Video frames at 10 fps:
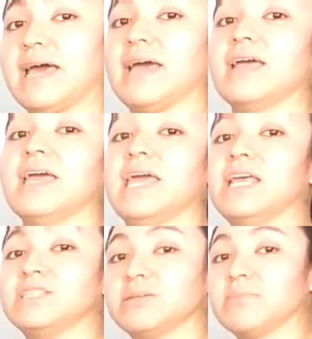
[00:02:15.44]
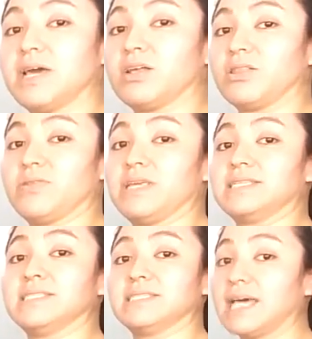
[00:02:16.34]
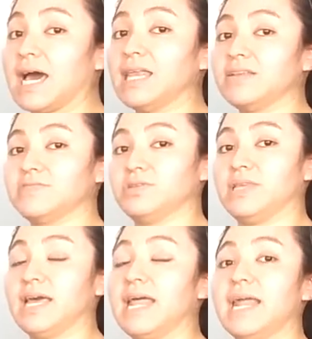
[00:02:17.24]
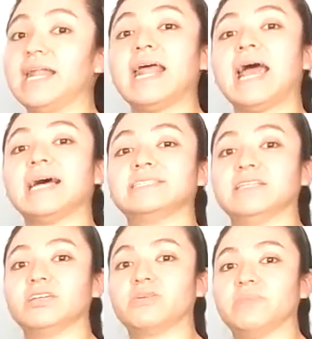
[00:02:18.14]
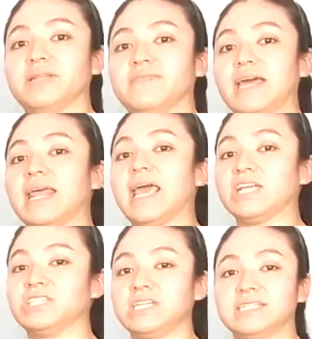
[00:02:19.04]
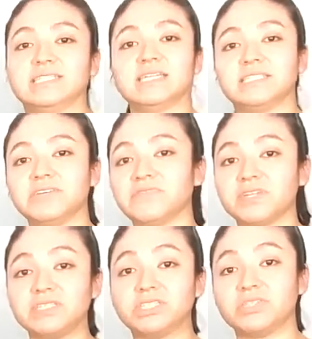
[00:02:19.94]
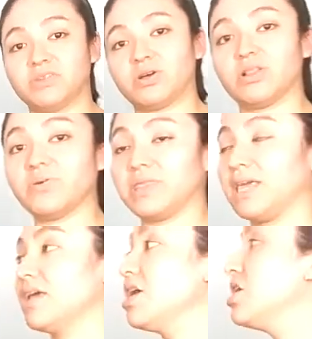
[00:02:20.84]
that into my clothing since I love doing that. And it adds a little bit of that edginess, that difference to the clothing.